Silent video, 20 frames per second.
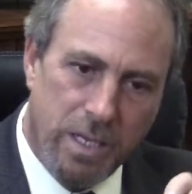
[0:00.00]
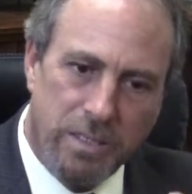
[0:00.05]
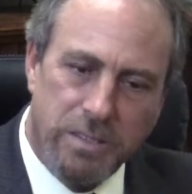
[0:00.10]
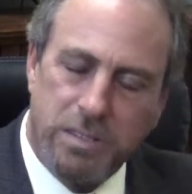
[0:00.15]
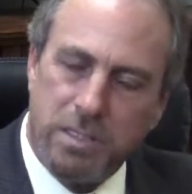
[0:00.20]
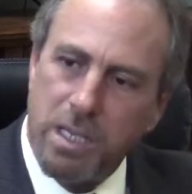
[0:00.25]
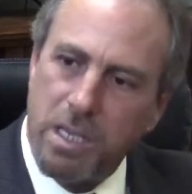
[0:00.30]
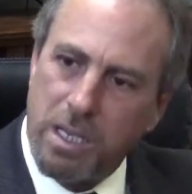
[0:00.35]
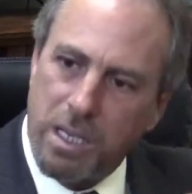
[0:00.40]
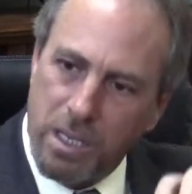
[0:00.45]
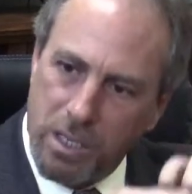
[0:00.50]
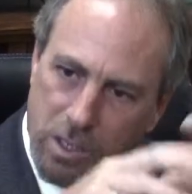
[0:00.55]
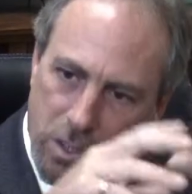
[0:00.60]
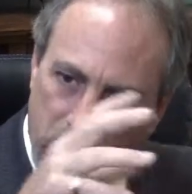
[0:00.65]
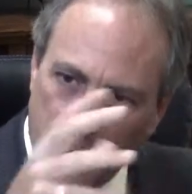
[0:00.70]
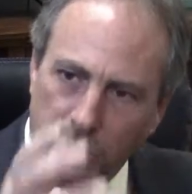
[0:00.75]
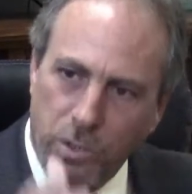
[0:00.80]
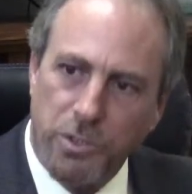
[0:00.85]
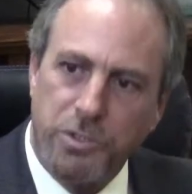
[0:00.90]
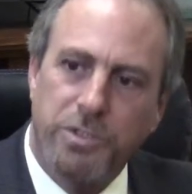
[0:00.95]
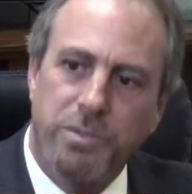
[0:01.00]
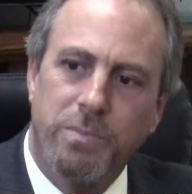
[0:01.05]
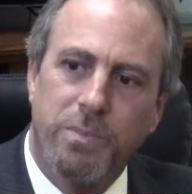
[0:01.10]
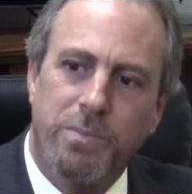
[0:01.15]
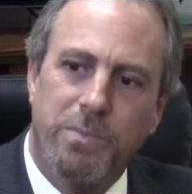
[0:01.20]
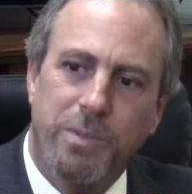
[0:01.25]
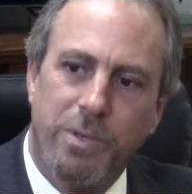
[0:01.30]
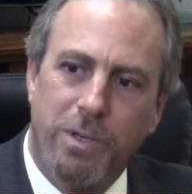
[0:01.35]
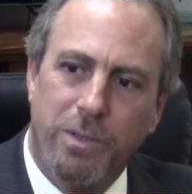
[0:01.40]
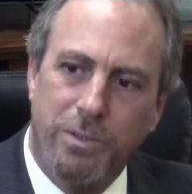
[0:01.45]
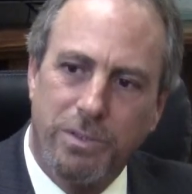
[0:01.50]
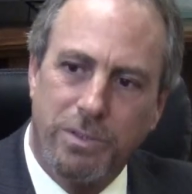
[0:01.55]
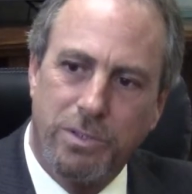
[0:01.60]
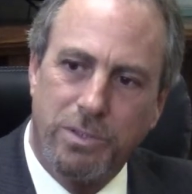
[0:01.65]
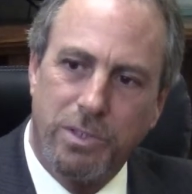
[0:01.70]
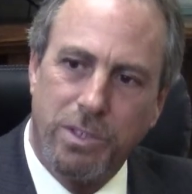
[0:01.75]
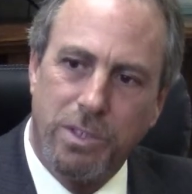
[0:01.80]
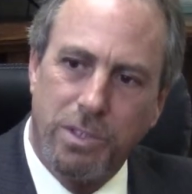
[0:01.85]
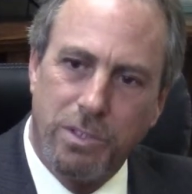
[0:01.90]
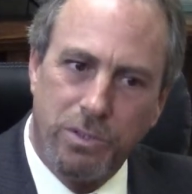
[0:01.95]
it's taking a wholesome
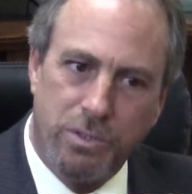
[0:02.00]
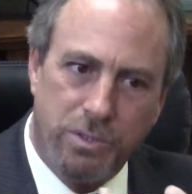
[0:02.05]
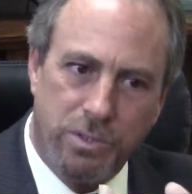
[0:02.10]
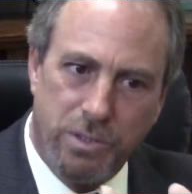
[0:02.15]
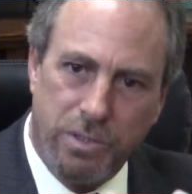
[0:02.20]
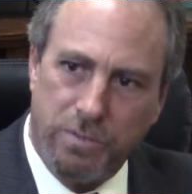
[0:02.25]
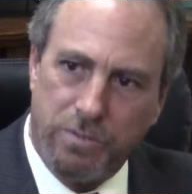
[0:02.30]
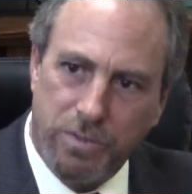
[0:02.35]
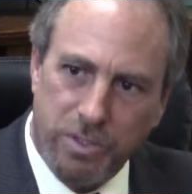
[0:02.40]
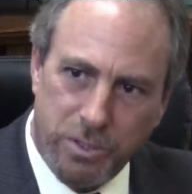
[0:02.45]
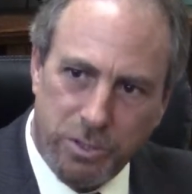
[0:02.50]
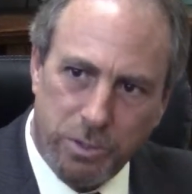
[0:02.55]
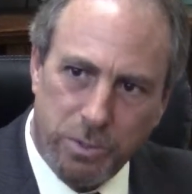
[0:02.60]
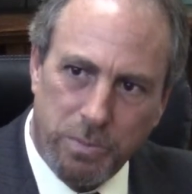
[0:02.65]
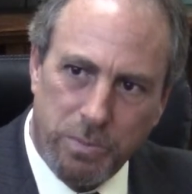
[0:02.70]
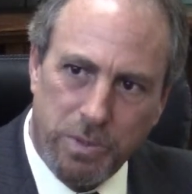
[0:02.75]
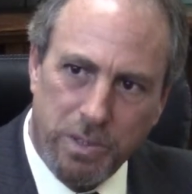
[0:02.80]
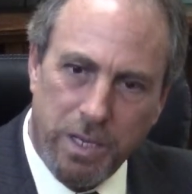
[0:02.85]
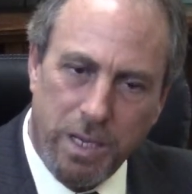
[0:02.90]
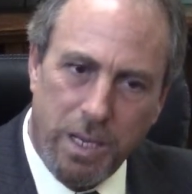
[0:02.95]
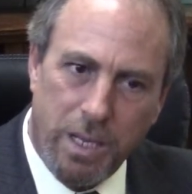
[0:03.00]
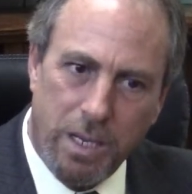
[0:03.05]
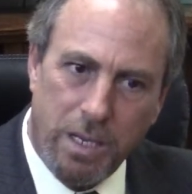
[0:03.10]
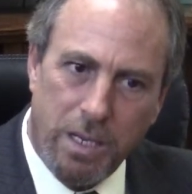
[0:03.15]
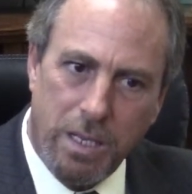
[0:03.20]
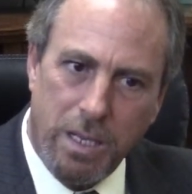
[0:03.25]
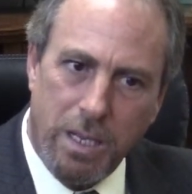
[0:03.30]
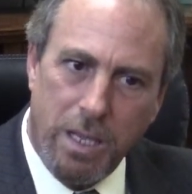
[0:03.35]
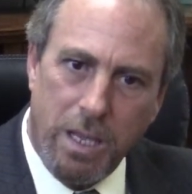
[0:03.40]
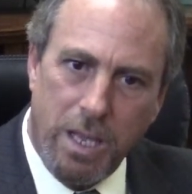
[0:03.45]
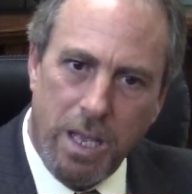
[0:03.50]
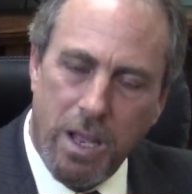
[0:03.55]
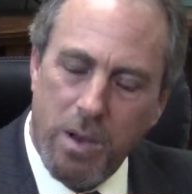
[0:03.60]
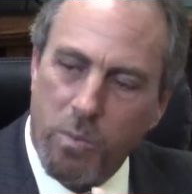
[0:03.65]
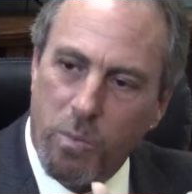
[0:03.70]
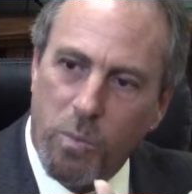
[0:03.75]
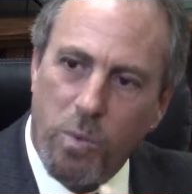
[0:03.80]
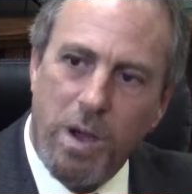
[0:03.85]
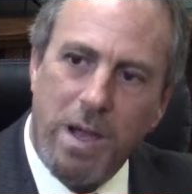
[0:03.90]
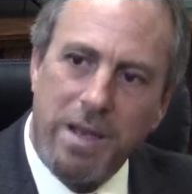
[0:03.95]
approach to the official plan and
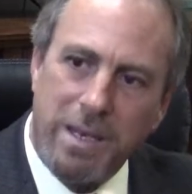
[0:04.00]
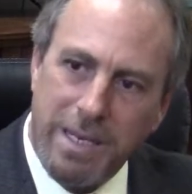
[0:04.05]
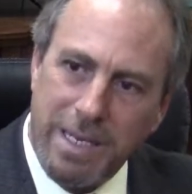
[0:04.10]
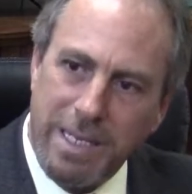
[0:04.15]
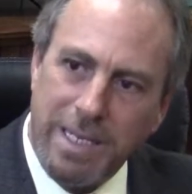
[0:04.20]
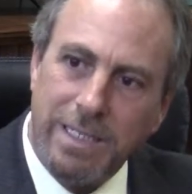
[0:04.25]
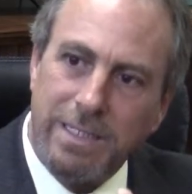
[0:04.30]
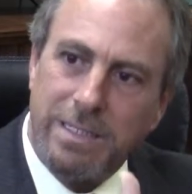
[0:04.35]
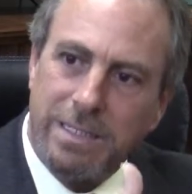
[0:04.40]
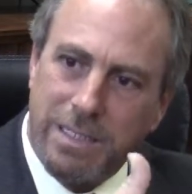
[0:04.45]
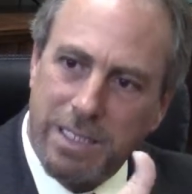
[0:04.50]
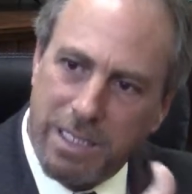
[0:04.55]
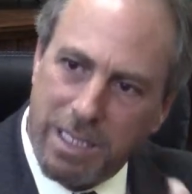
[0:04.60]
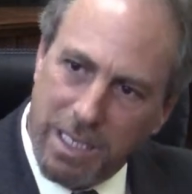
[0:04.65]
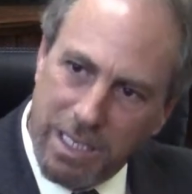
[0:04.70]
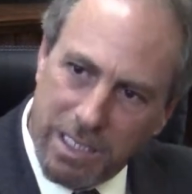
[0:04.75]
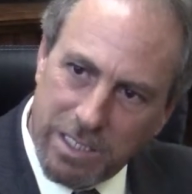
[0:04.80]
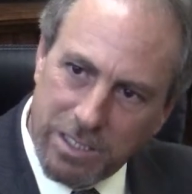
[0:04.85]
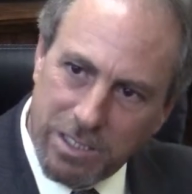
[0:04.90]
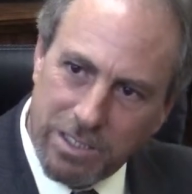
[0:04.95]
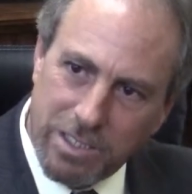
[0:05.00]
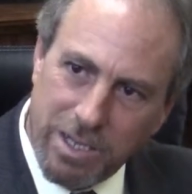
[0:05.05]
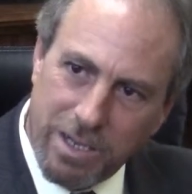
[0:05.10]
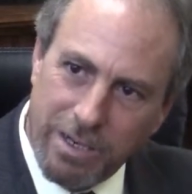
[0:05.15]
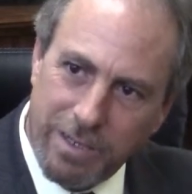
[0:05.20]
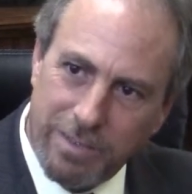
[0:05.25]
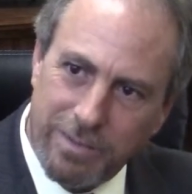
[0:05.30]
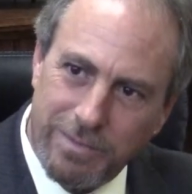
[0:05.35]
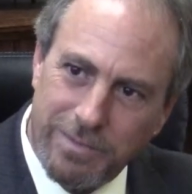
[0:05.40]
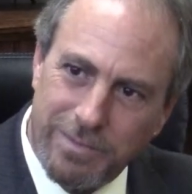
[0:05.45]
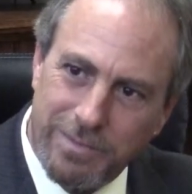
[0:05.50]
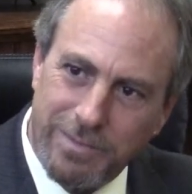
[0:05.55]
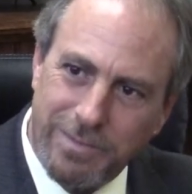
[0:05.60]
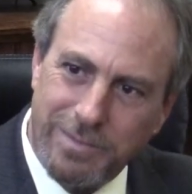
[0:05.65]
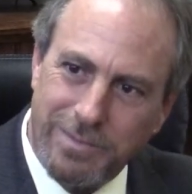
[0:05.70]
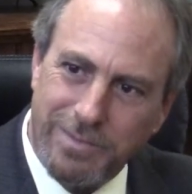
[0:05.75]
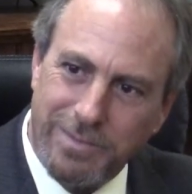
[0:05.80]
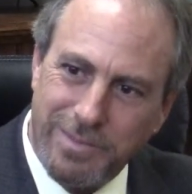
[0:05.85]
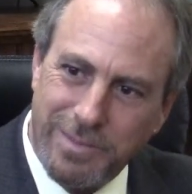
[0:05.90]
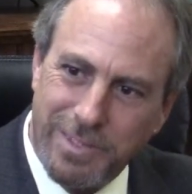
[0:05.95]
what needs to kickstart
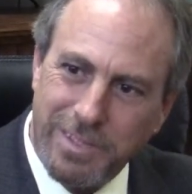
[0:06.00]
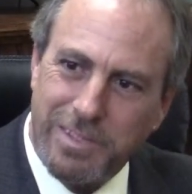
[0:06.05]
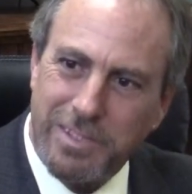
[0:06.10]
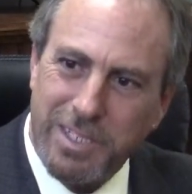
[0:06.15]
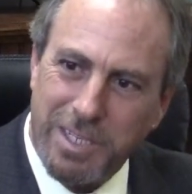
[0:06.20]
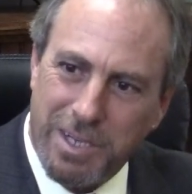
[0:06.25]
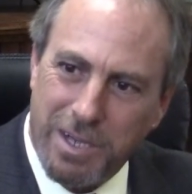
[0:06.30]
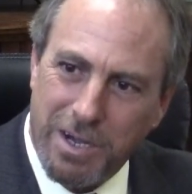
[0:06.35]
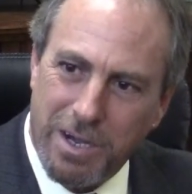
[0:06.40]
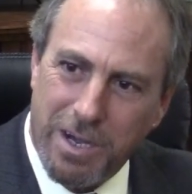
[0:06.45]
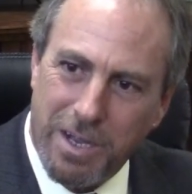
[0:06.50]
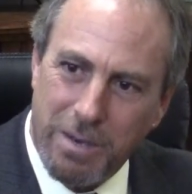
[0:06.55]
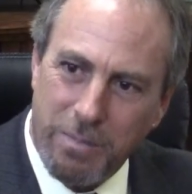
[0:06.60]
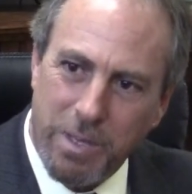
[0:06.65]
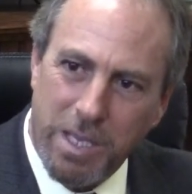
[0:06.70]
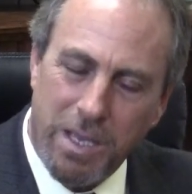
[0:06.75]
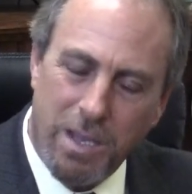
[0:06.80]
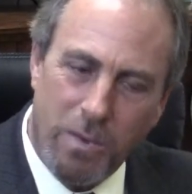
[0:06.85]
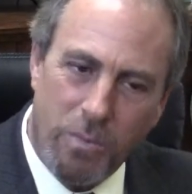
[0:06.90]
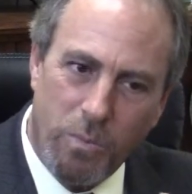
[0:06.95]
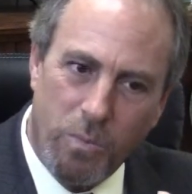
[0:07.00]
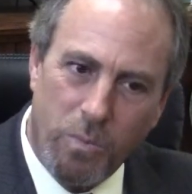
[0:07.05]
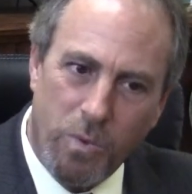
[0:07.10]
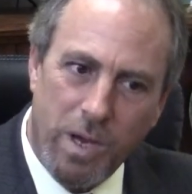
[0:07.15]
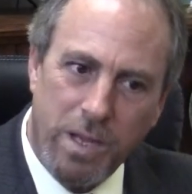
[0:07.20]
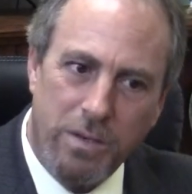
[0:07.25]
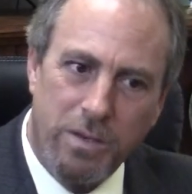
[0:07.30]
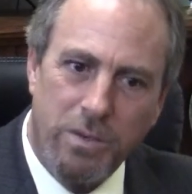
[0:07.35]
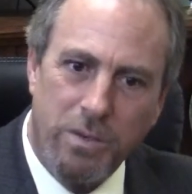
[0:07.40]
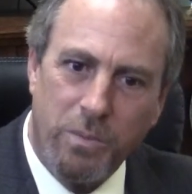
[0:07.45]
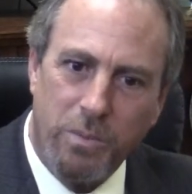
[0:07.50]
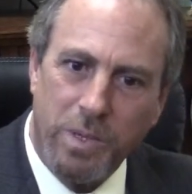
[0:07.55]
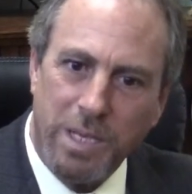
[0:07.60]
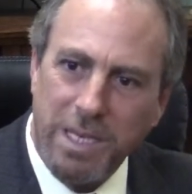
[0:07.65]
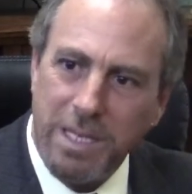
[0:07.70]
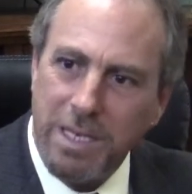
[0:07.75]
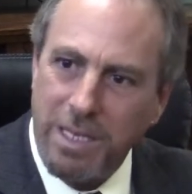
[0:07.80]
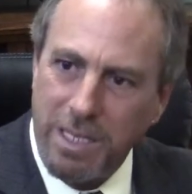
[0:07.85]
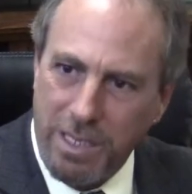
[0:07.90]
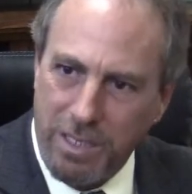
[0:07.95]
this economy and what
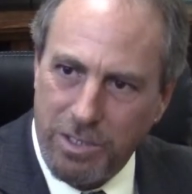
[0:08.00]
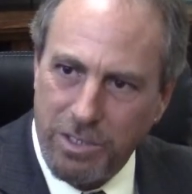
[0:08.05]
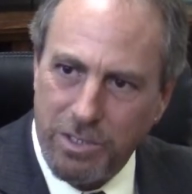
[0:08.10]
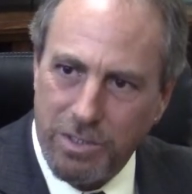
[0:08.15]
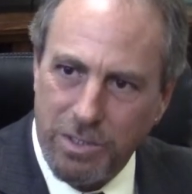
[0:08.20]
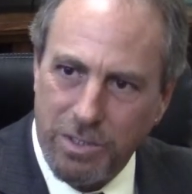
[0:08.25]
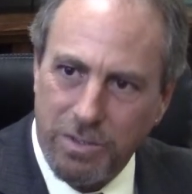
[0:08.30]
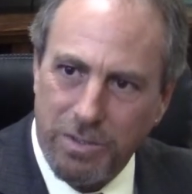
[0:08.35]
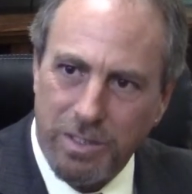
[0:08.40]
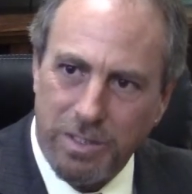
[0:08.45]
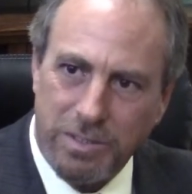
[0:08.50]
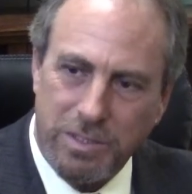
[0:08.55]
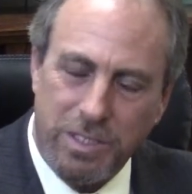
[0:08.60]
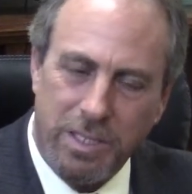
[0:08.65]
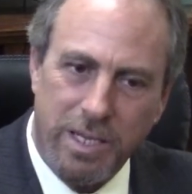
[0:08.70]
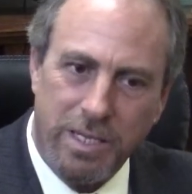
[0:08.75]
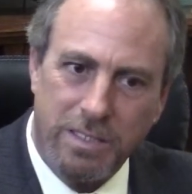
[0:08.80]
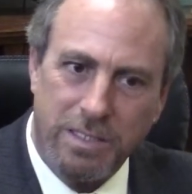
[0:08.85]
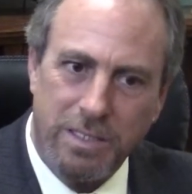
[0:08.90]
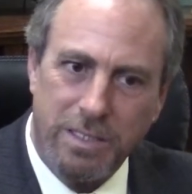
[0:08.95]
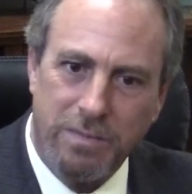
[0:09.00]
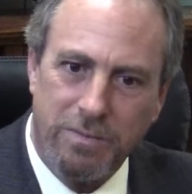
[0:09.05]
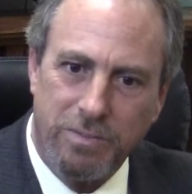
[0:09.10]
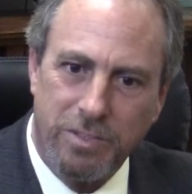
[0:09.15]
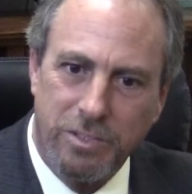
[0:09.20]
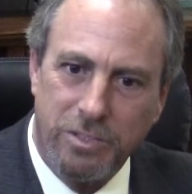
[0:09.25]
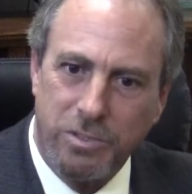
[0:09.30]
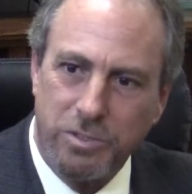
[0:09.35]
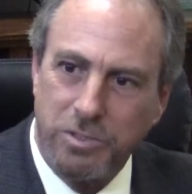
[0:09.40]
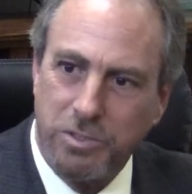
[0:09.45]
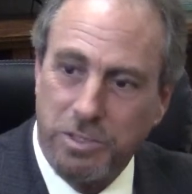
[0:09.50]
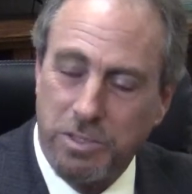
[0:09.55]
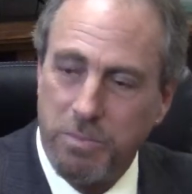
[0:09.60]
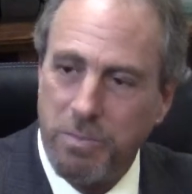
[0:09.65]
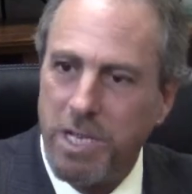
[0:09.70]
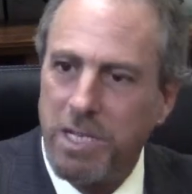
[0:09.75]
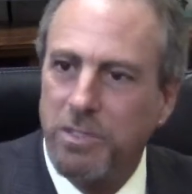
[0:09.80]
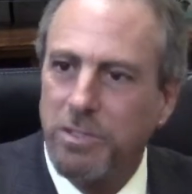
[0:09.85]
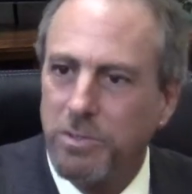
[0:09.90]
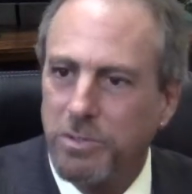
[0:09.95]
we need to do as elected officials to
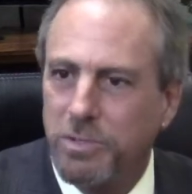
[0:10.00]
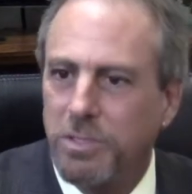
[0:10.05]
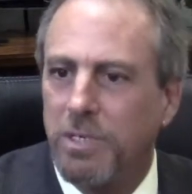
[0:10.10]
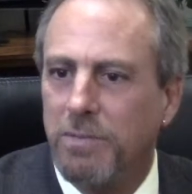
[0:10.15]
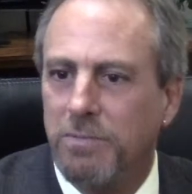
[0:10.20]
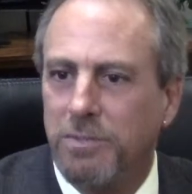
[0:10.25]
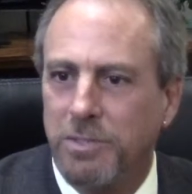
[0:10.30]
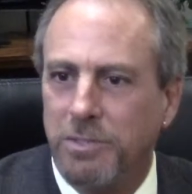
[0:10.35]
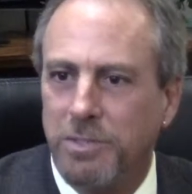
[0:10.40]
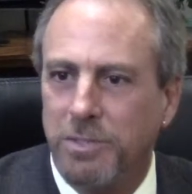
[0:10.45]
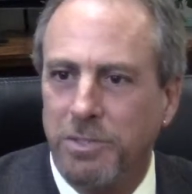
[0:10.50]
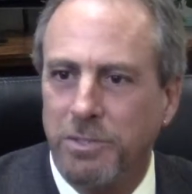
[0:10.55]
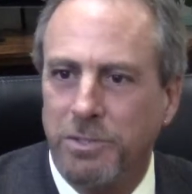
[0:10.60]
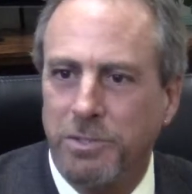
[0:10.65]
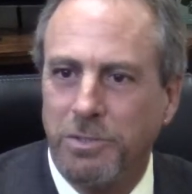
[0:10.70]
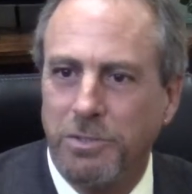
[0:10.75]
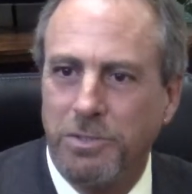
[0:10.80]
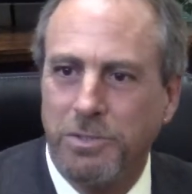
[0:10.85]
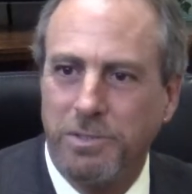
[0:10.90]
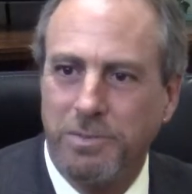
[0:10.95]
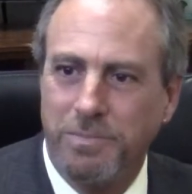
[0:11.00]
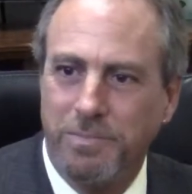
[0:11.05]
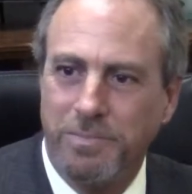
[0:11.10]
make those tough decisions.